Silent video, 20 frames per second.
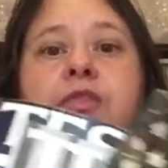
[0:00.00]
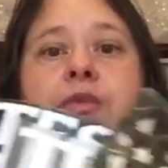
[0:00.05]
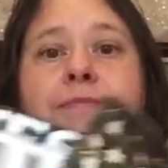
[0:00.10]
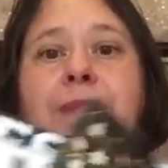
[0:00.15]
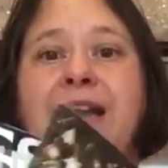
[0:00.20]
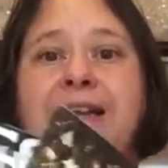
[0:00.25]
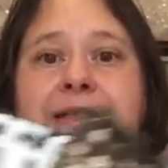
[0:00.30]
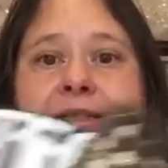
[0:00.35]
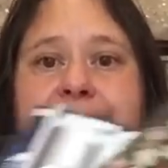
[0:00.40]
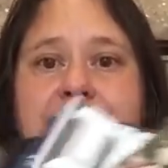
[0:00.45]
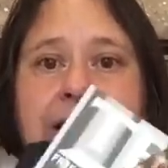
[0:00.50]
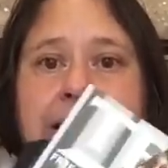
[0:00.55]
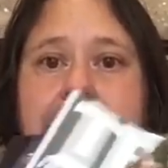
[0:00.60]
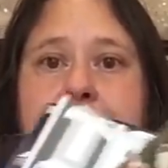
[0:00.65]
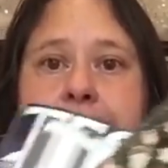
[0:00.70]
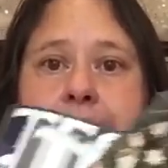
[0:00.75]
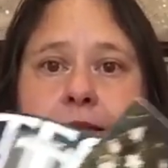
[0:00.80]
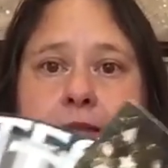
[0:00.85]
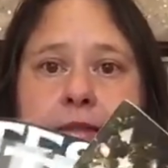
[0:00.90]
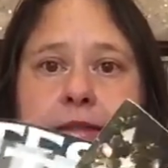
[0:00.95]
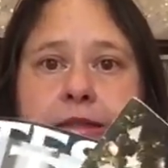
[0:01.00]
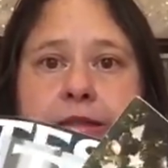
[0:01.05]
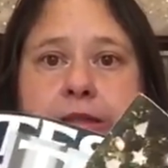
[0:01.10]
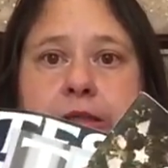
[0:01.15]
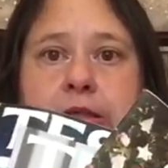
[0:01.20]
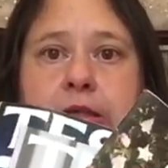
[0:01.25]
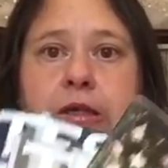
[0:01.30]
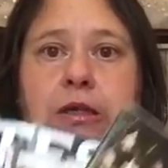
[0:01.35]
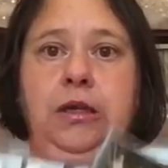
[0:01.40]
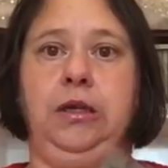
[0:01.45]
the
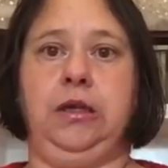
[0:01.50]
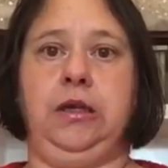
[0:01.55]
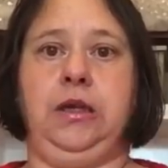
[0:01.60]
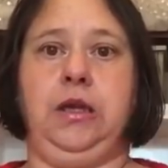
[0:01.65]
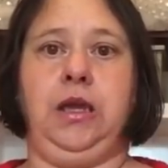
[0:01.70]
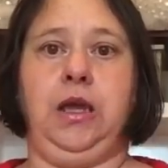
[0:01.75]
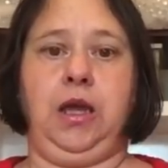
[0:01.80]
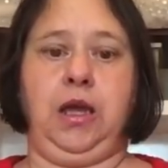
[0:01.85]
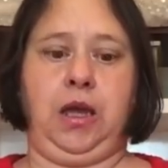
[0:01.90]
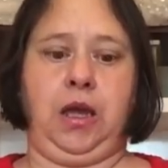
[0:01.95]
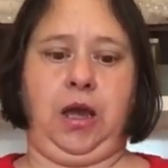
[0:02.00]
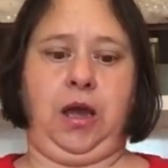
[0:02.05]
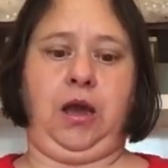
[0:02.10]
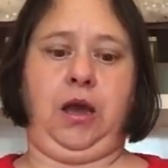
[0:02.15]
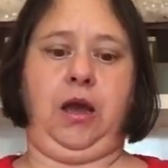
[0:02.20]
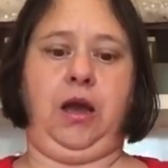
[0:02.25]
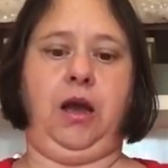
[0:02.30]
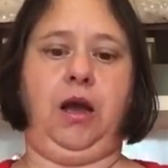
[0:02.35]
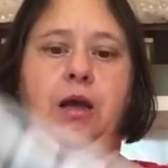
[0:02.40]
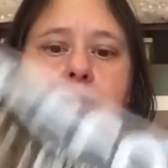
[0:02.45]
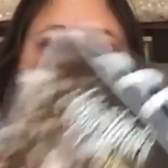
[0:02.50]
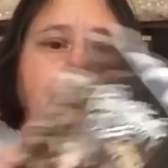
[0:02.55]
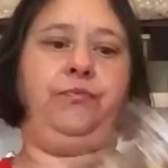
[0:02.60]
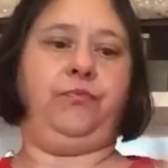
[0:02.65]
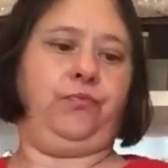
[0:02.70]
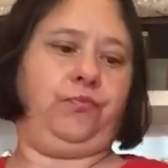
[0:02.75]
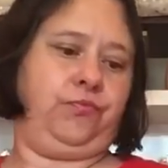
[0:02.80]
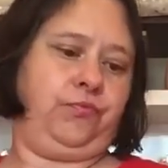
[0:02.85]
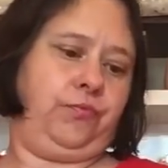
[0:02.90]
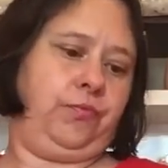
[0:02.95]
magazines.
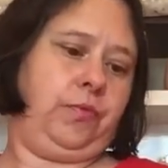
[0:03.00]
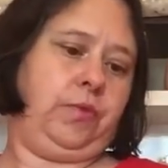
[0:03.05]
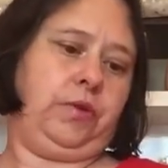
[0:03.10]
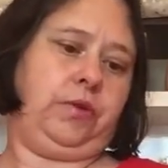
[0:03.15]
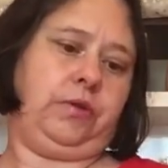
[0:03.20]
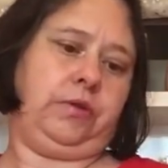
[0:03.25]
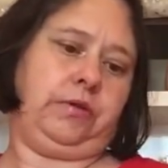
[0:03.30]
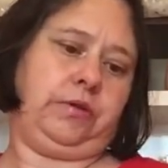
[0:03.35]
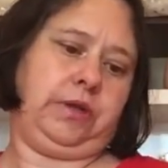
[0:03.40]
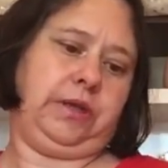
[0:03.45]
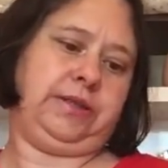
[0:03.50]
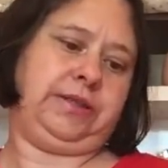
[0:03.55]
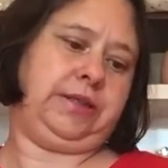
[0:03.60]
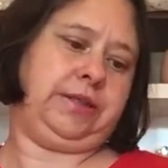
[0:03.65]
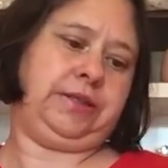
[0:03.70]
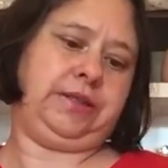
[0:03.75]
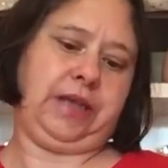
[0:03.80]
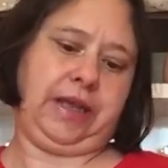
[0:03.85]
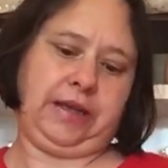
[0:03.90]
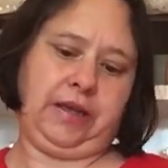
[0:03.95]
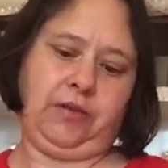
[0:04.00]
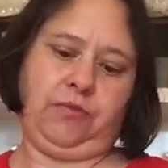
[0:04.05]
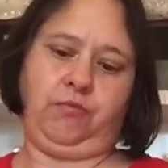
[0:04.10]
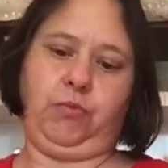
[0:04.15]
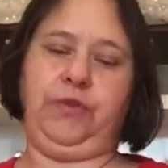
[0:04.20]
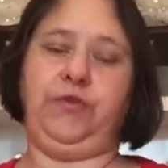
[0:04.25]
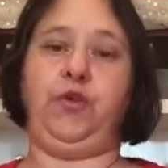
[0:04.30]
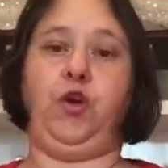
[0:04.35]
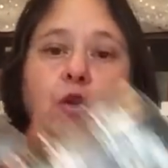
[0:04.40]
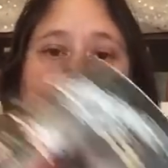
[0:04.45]
As I say,
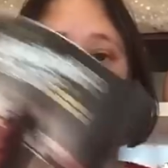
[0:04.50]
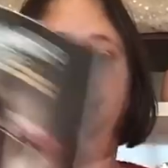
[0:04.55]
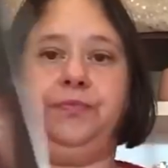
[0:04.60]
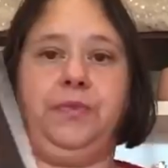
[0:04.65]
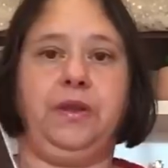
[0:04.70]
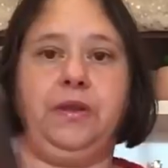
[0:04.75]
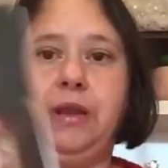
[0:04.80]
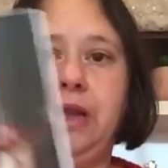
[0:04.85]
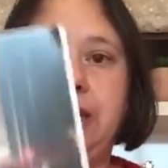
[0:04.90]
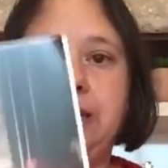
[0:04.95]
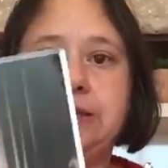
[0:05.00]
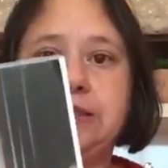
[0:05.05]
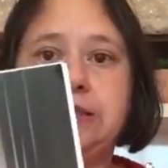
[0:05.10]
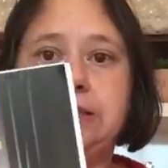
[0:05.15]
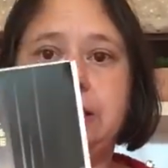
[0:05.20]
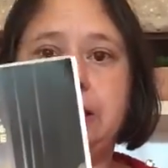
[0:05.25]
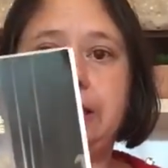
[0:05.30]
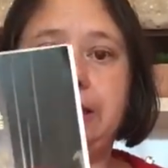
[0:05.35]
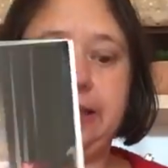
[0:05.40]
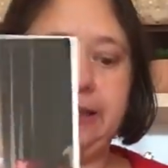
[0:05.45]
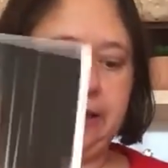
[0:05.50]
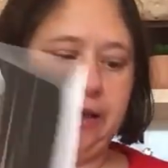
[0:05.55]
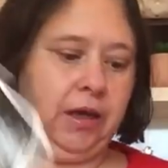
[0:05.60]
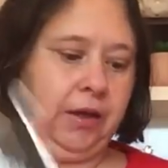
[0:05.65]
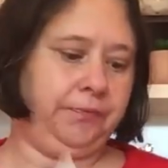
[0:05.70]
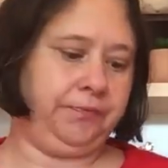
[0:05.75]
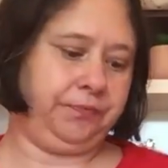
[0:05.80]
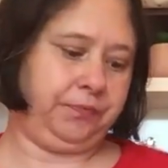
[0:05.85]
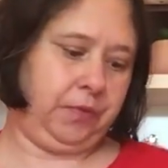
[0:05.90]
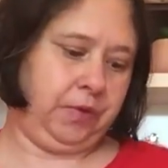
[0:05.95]
we've got Asda
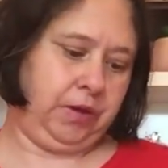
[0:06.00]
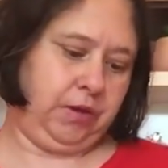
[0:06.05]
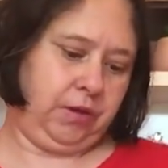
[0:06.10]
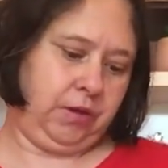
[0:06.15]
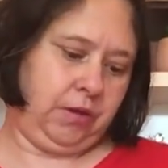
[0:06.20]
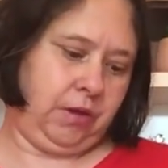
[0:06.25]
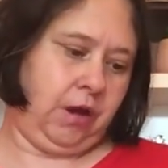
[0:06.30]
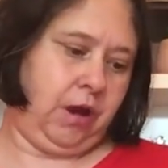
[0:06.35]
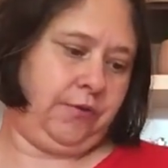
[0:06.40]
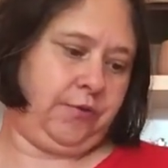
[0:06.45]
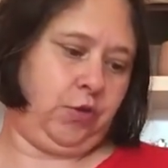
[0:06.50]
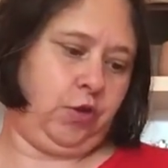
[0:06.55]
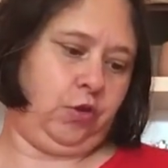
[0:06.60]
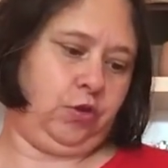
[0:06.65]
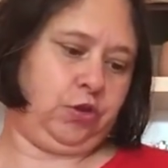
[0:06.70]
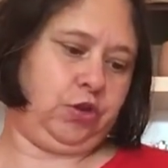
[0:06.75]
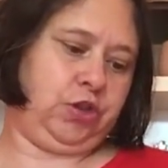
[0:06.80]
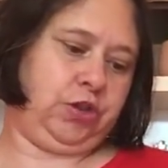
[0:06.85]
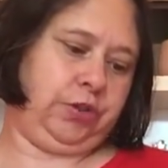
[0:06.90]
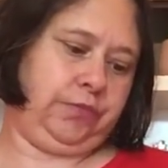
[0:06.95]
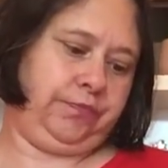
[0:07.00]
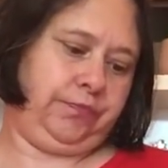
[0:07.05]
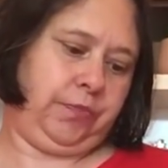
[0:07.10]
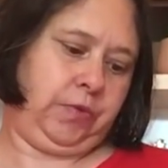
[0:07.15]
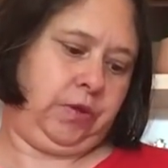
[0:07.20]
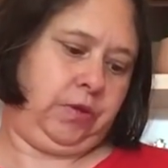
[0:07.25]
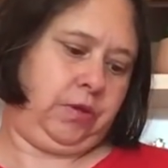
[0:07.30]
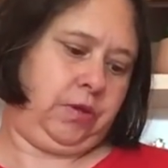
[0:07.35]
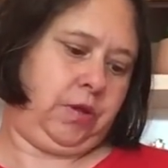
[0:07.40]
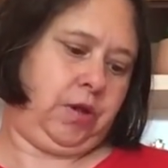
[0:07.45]
here. I've got
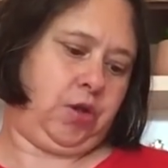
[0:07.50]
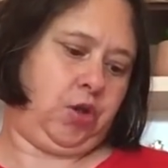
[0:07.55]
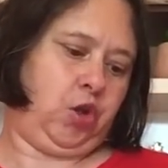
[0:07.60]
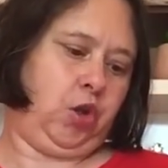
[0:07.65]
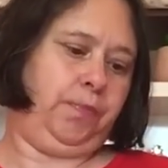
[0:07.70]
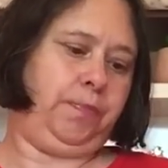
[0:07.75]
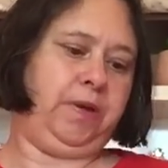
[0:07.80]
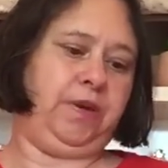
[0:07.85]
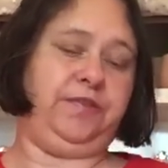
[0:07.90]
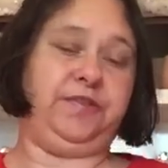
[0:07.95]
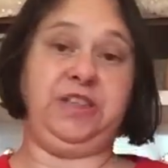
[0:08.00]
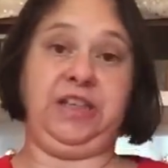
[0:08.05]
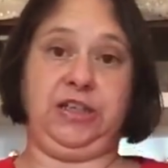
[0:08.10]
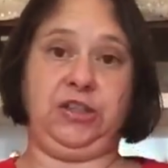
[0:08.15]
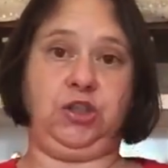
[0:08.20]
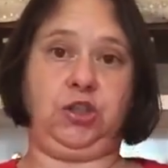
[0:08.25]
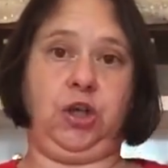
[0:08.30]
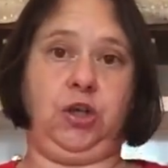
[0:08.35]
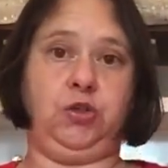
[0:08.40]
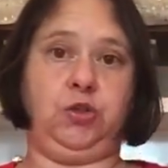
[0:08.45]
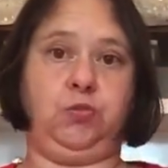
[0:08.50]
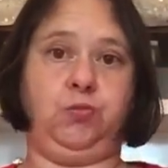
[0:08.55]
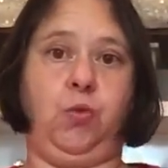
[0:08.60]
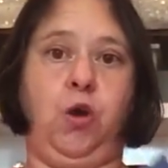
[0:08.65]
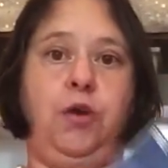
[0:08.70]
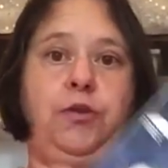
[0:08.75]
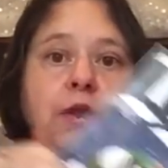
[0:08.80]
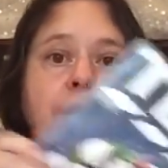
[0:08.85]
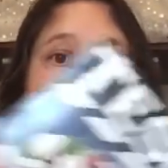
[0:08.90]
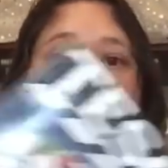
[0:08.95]
a couple of Tesco's
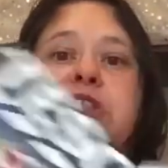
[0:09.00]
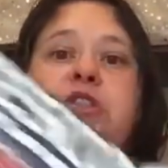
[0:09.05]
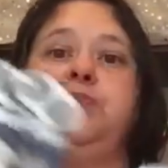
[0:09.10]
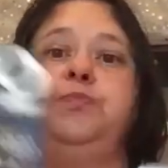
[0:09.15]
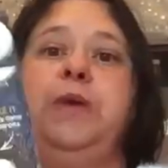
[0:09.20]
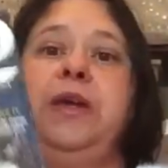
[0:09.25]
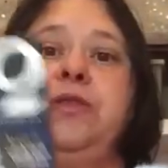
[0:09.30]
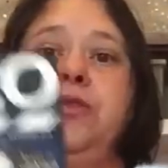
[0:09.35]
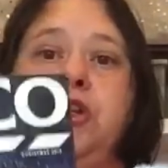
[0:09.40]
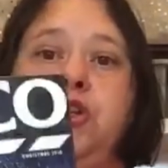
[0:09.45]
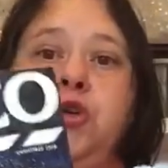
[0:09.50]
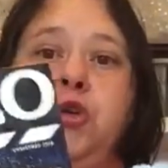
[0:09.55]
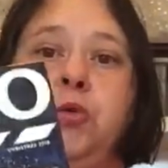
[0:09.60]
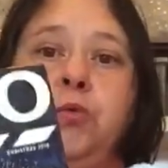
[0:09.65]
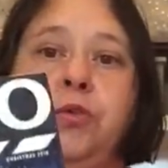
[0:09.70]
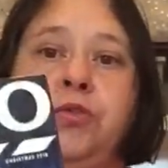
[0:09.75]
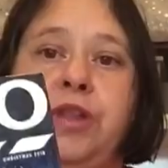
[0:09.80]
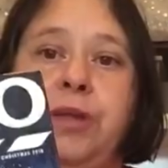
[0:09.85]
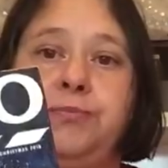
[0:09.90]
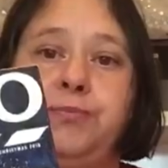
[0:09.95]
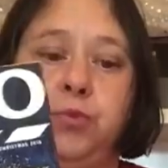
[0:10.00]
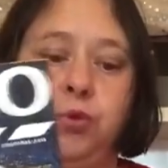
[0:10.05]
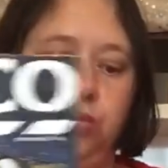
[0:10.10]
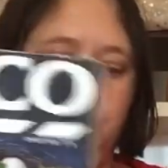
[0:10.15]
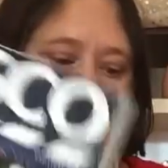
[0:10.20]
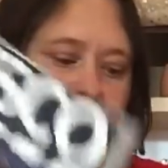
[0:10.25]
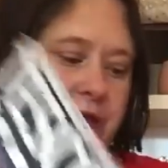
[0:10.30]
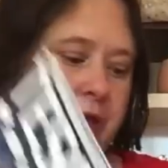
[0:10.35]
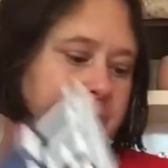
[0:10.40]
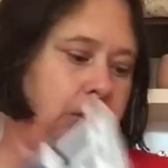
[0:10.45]
one, and this being the new one they've
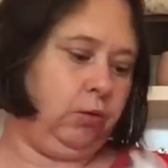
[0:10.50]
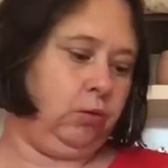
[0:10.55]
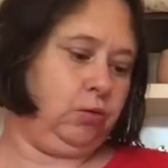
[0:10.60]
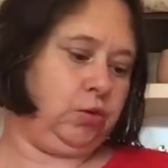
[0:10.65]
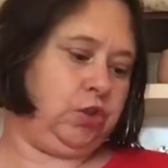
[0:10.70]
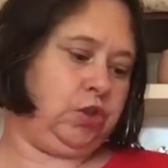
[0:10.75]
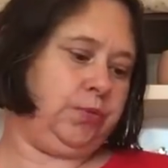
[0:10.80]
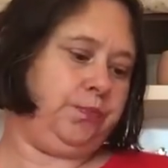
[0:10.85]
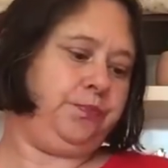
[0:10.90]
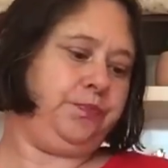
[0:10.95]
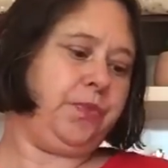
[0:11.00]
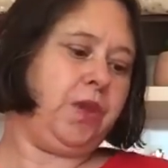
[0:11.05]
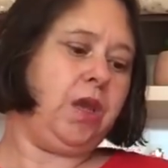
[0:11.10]
brought out.